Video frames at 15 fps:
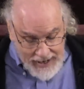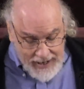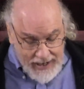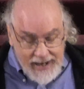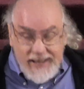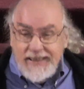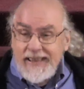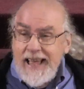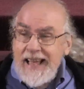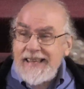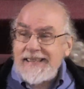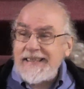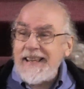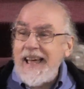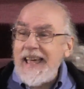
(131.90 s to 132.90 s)

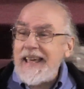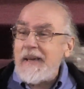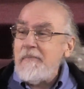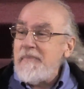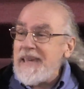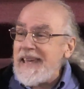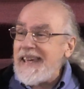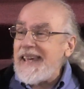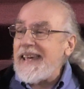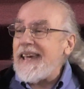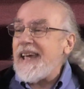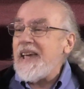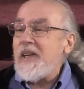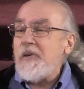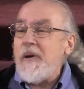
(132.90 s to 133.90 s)
Unless, like
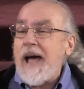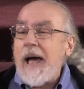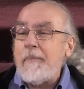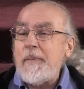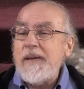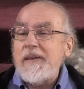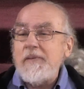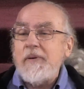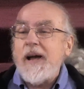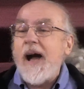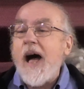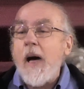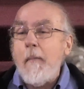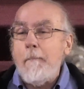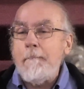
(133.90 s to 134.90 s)
me, you happen to
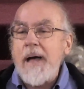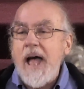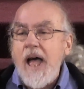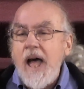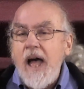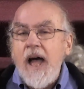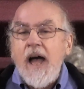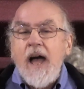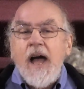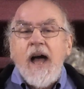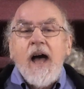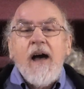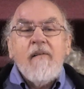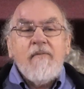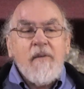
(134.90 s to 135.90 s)
come
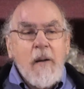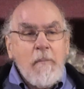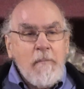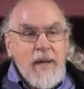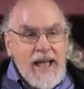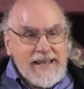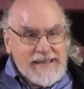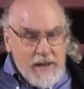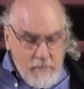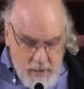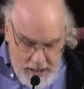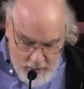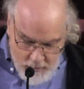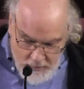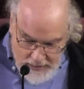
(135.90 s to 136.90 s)
from
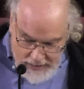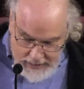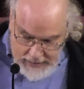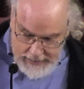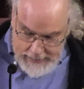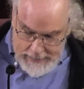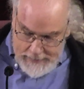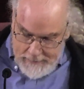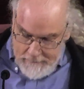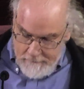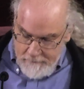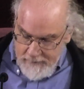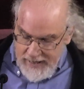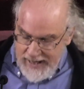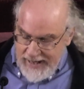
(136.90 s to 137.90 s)
Massapequa.
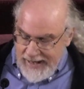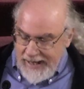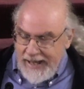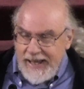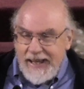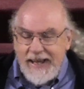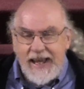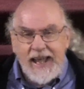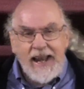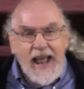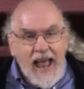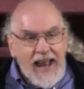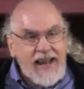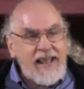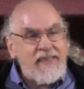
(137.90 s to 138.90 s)
Can
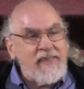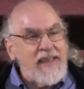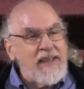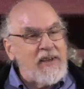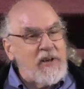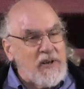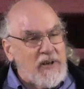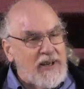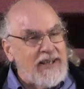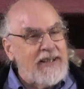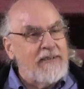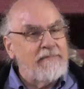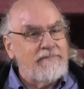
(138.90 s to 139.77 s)
anything good